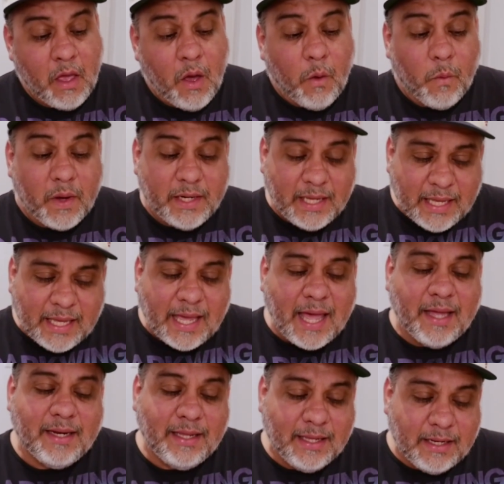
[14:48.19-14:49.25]
When he
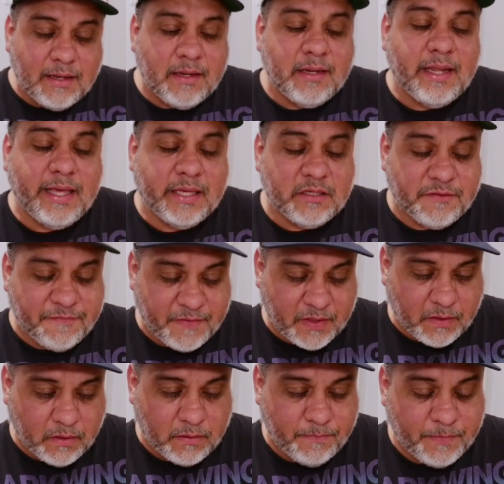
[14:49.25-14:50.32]
had eaten his
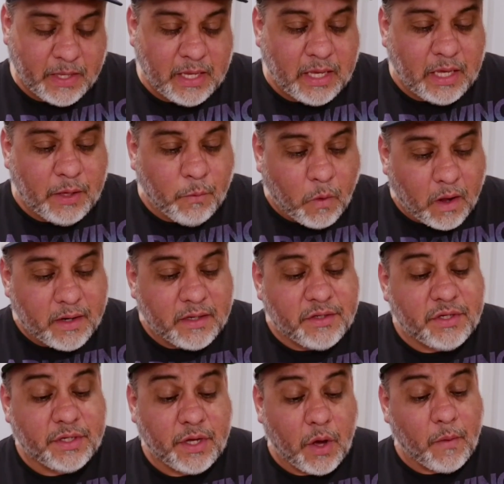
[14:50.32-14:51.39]
fill, he wanted
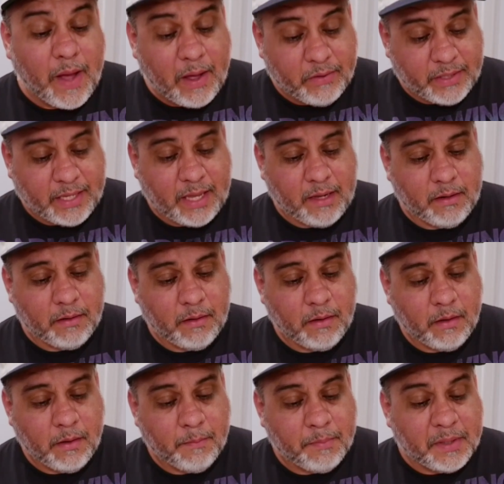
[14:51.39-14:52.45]
to go out again,
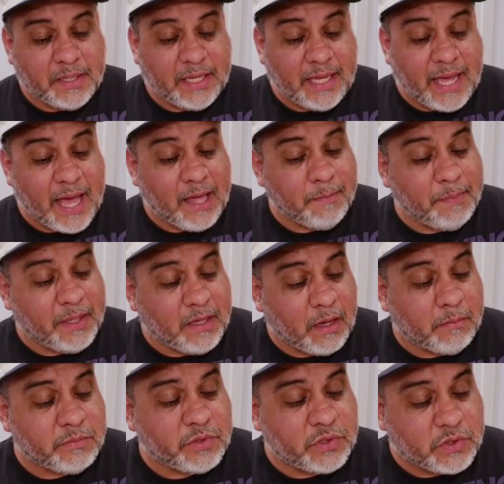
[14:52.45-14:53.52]
but he had
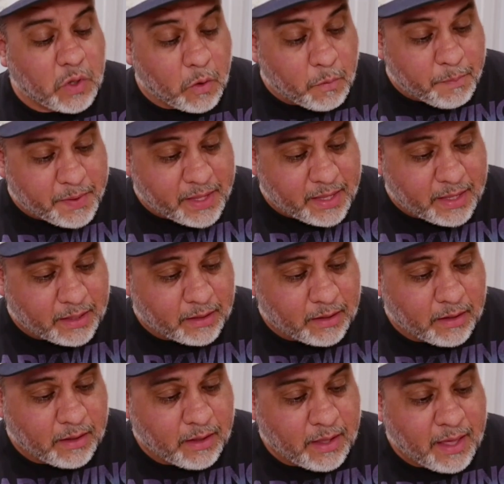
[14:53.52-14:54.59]
become so big
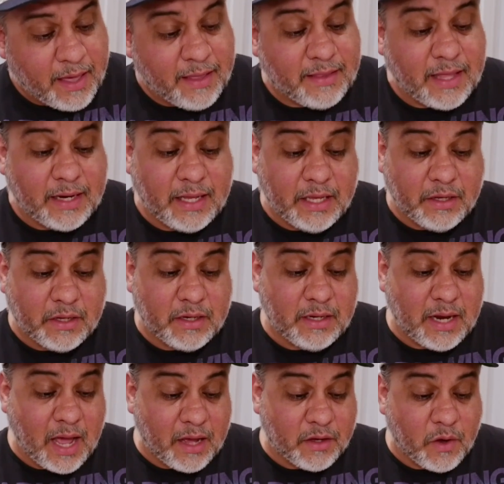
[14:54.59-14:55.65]
that he could
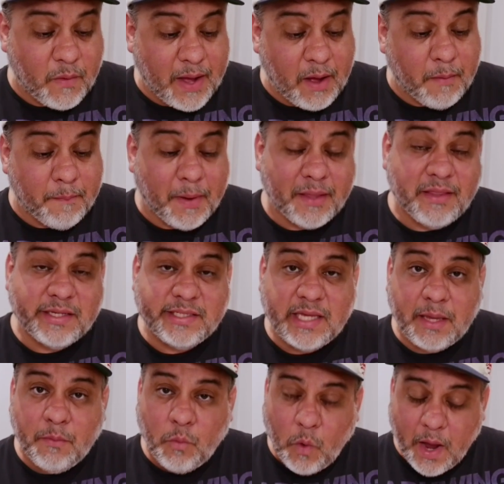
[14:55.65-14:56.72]
not go out by the
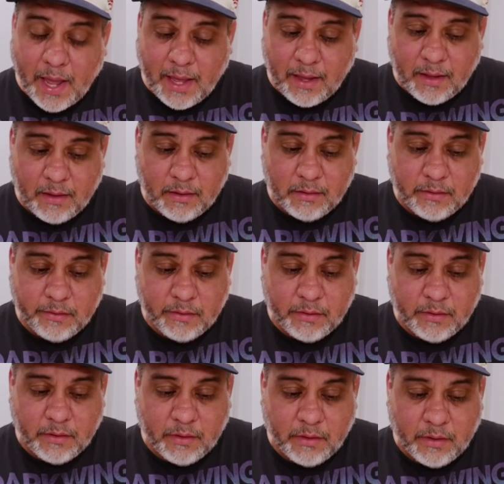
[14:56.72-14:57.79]
same way.
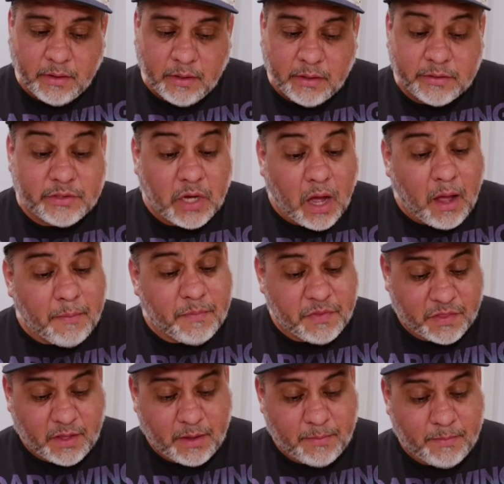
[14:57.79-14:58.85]
Tom
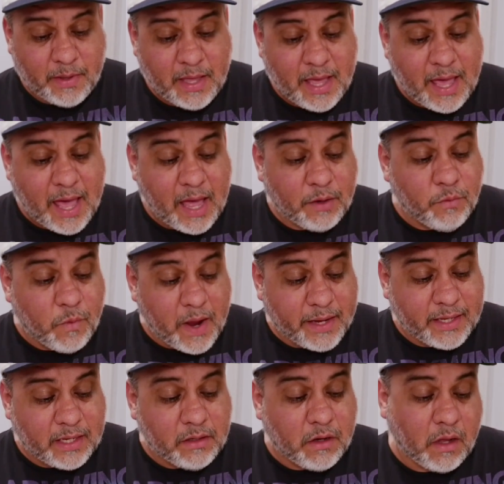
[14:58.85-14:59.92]
Thumb had
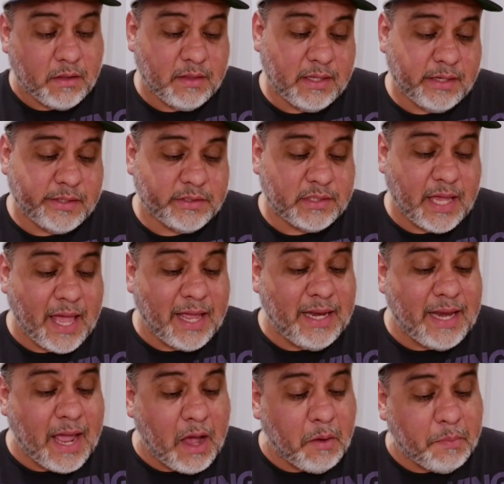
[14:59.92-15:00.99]
reckoned on this and
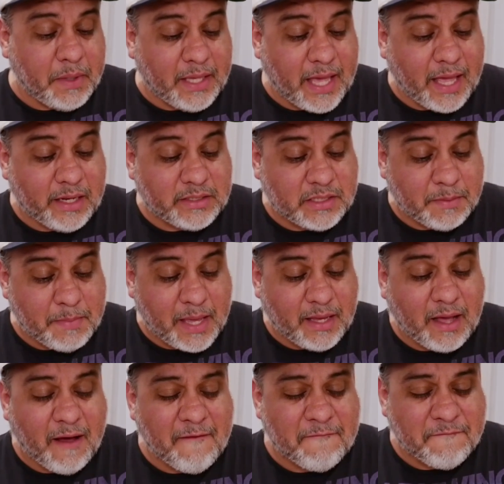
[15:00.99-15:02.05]
now began to make
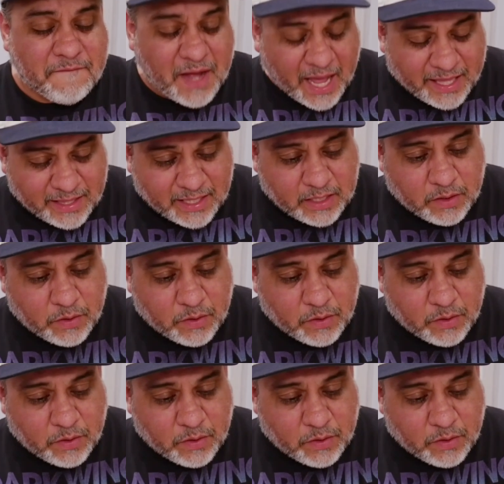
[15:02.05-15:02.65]
a violent